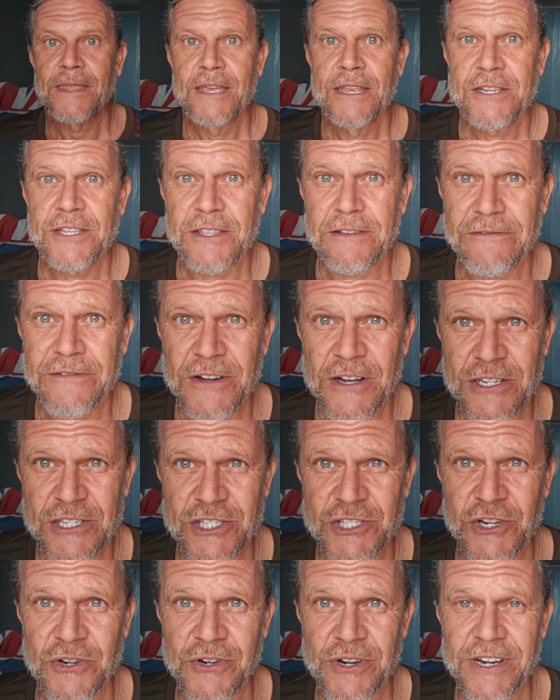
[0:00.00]
to the first
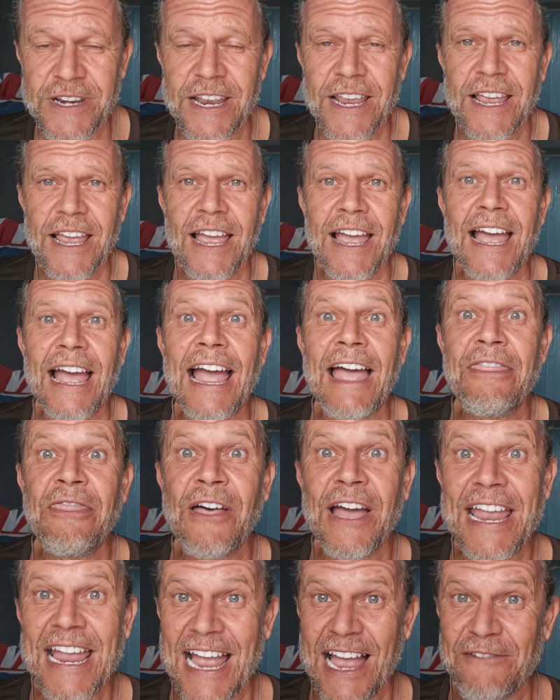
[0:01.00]
student and
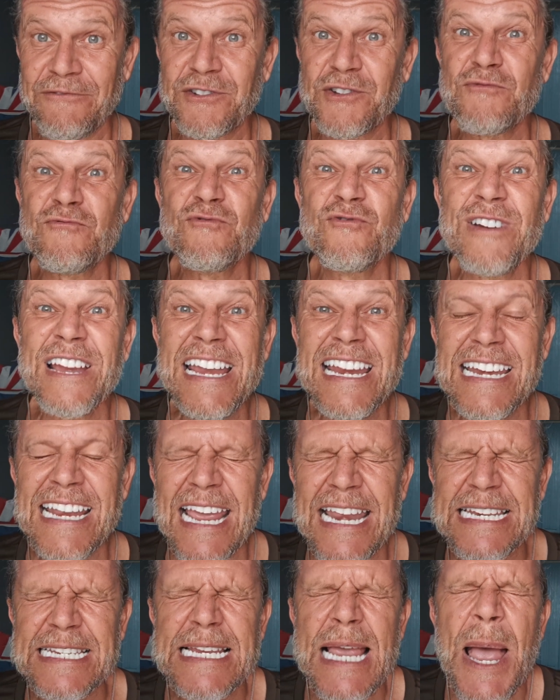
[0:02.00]
they have to read
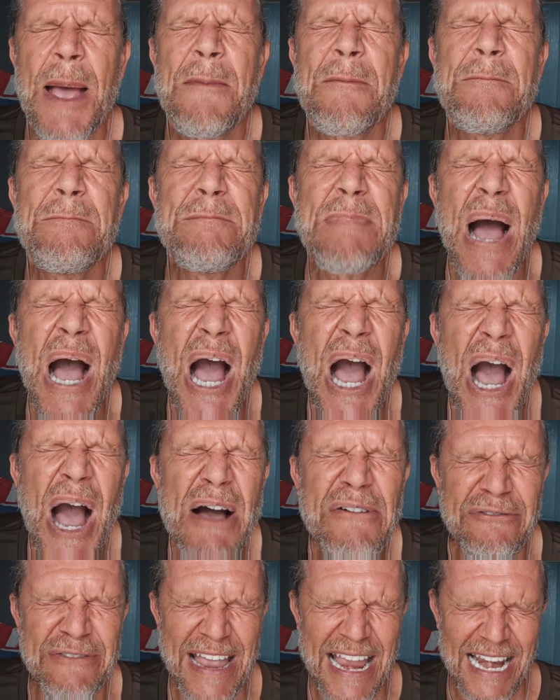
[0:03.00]
it
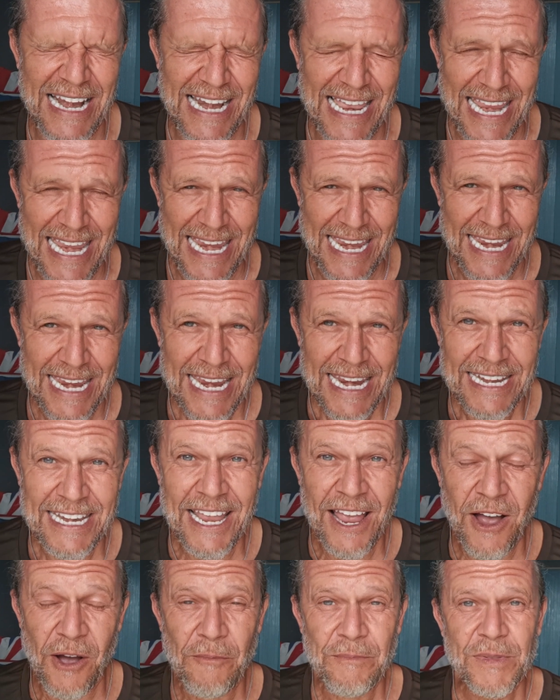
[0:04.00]
perfectly.
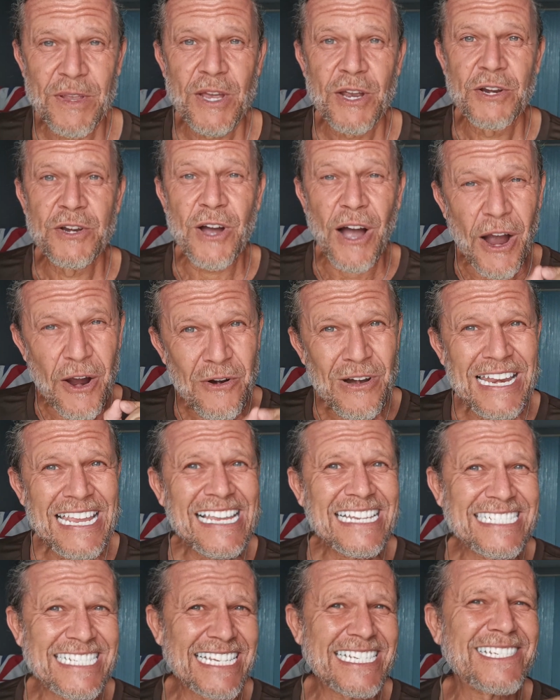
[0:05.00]
Now, not only
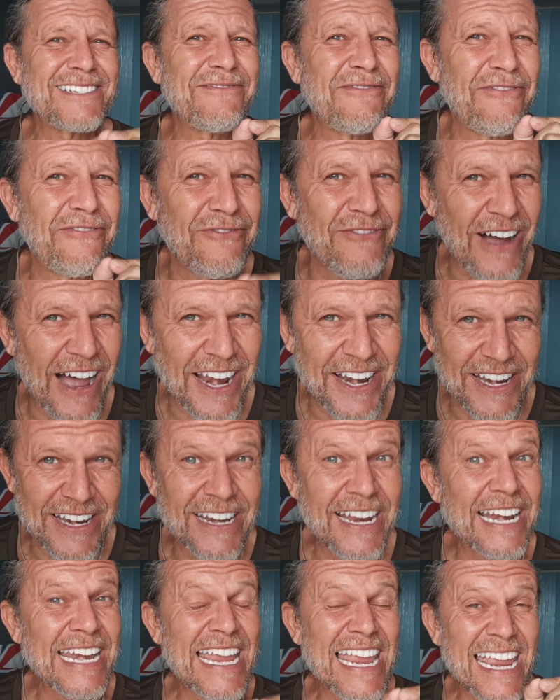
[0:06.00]
is this fun
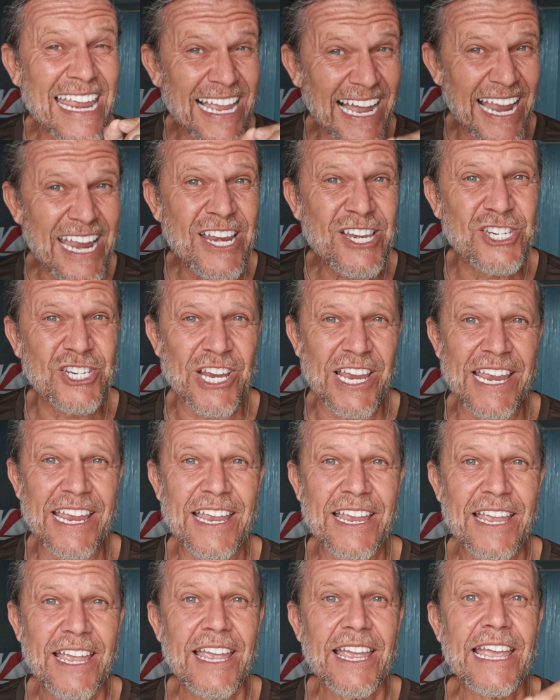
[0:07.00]
and
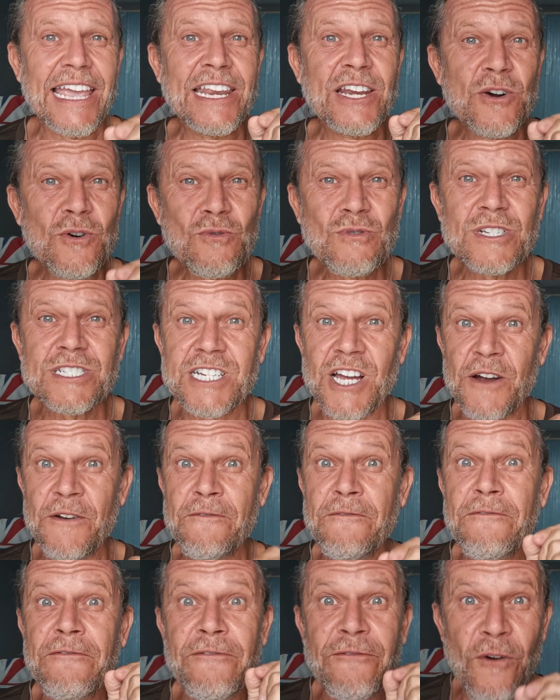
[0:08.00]
engaging, it also
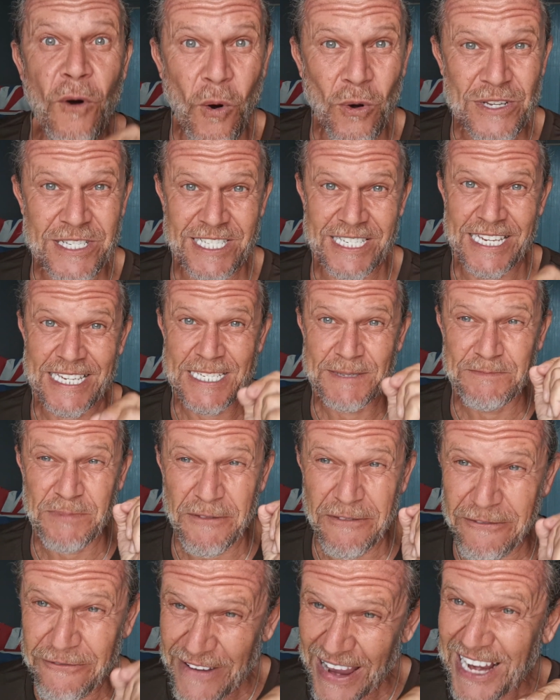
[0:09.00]
forces
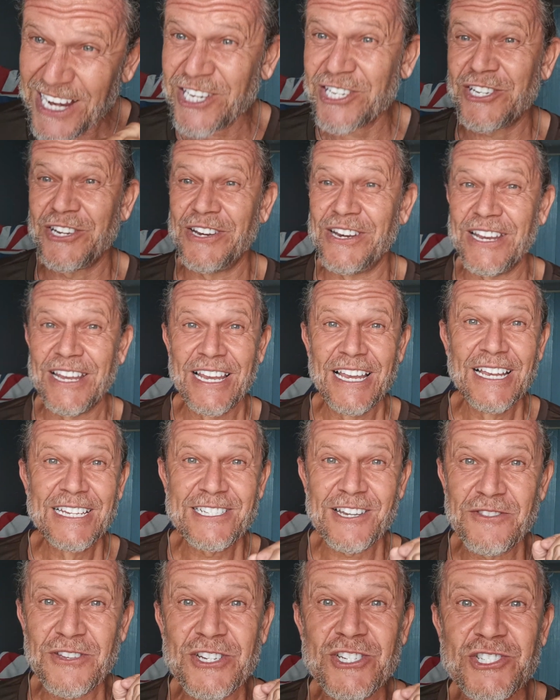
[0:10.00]
perfection.
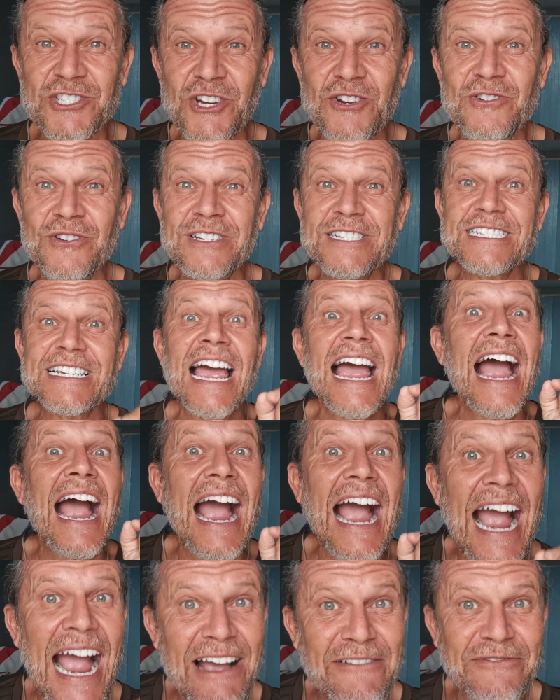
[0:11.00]
So the students
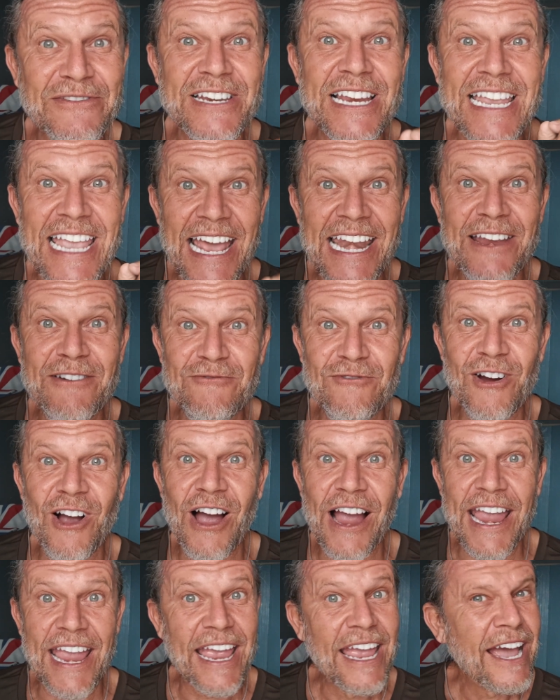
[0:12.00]
have to get it
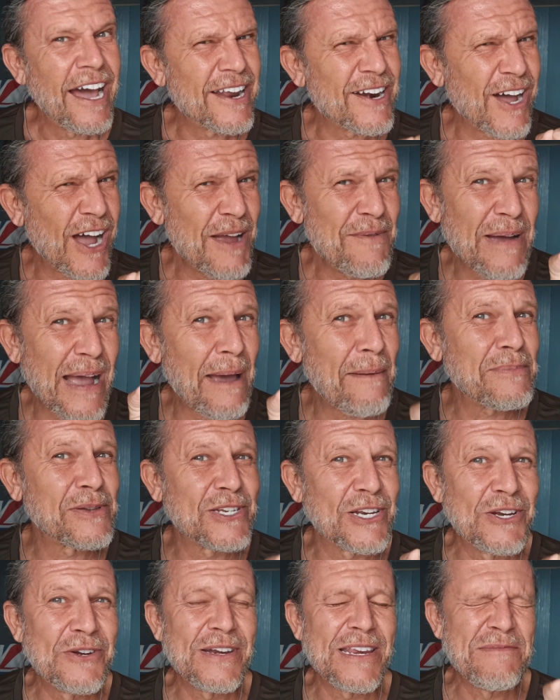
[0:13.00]
right. And I'm
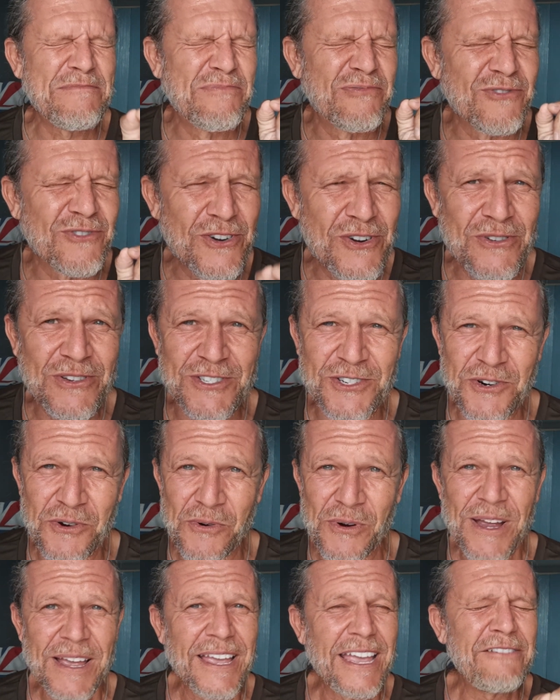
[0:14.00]
absolutely
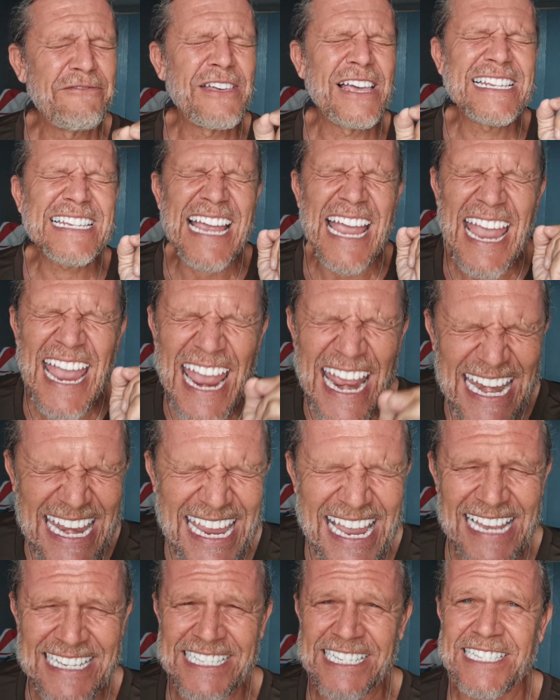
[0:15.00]
brutal. If there's any
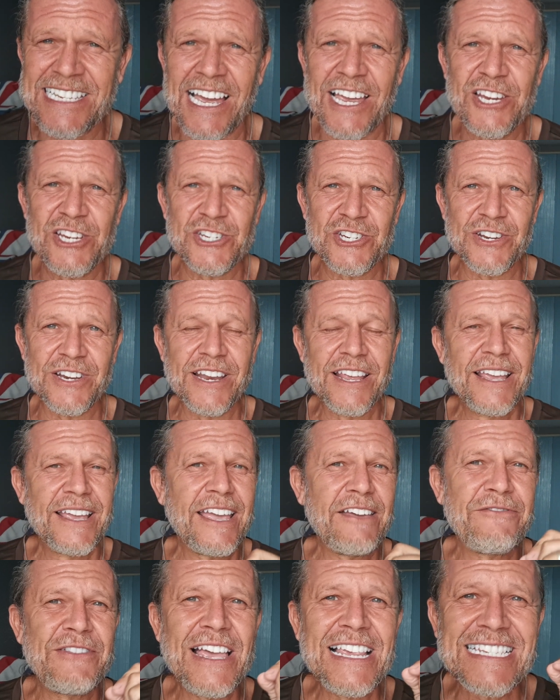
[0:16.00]
hesitation,
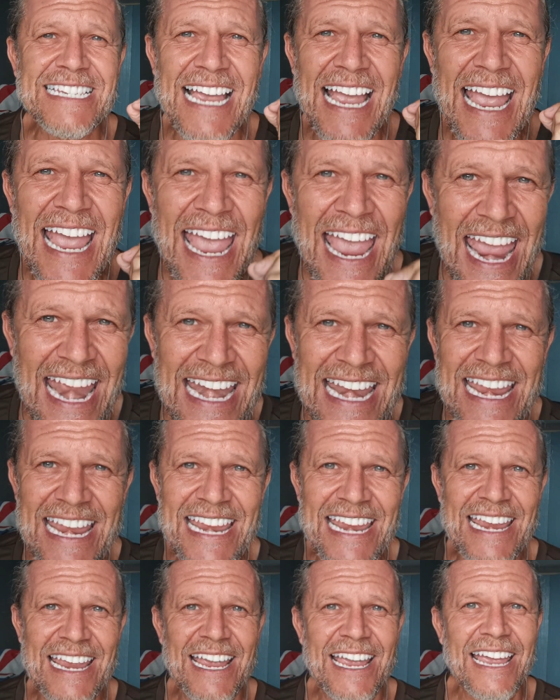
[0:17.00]
if there's
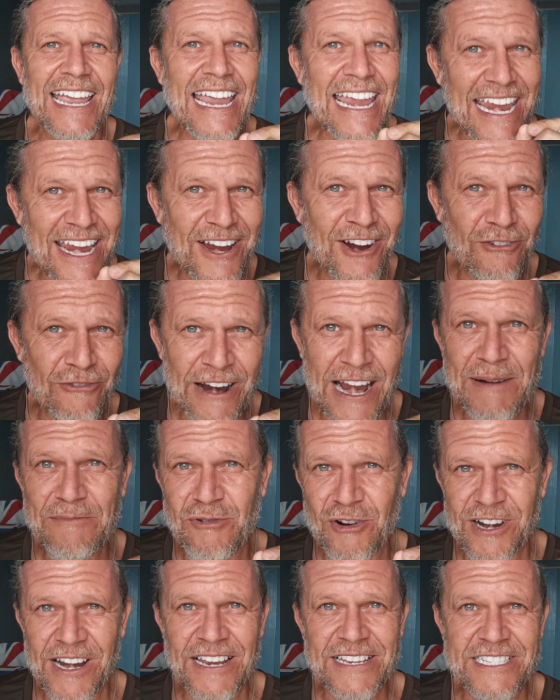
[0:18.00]
any incorrect
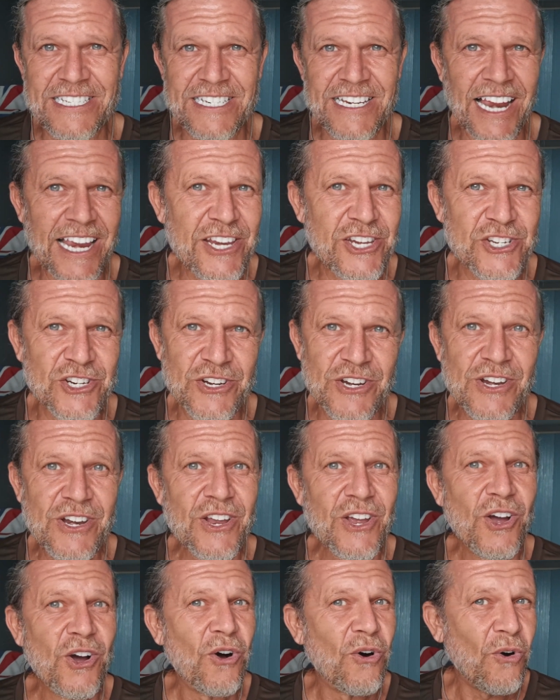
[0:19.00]

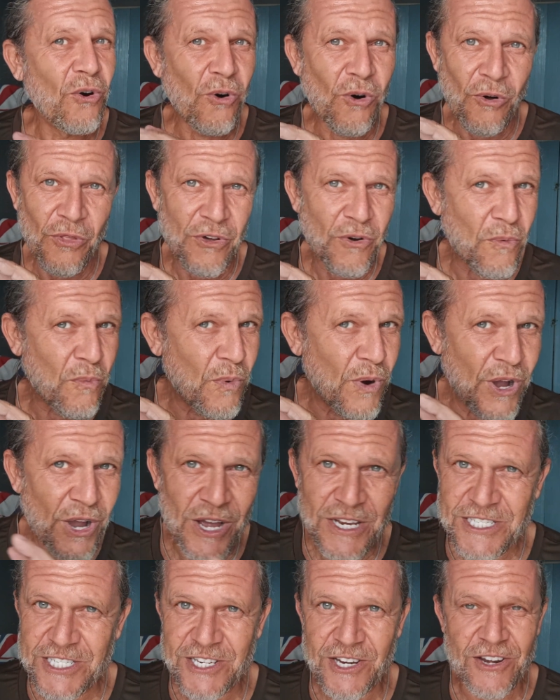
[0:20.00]
pronunciation or the
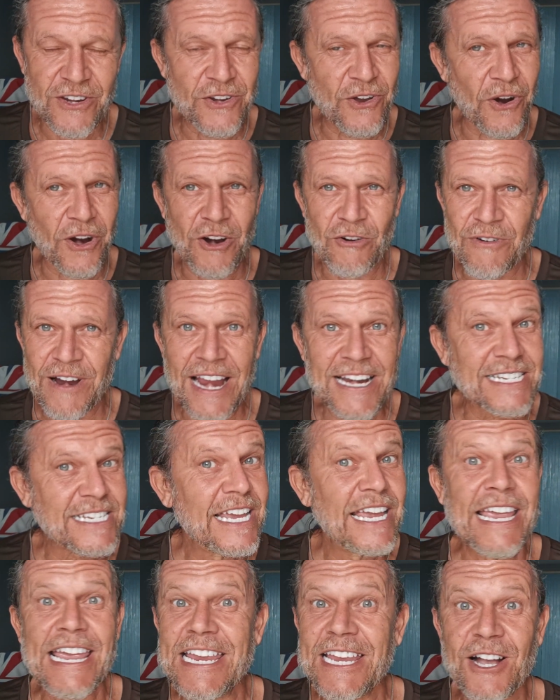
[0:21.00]
word's not correct,
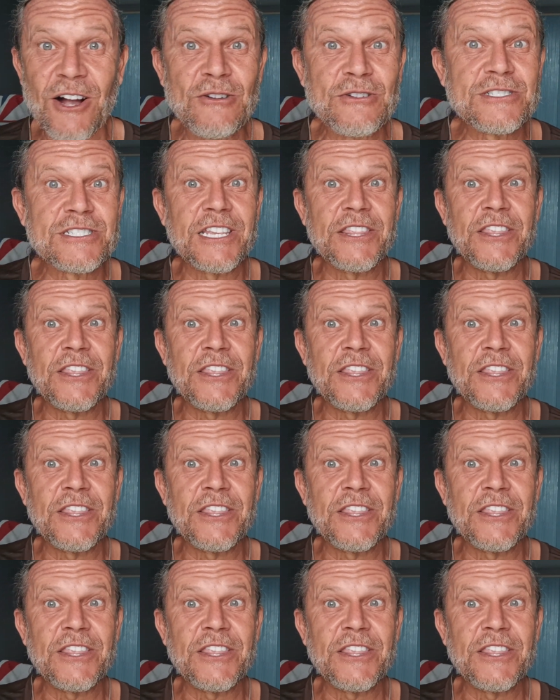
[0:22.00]
it goes to the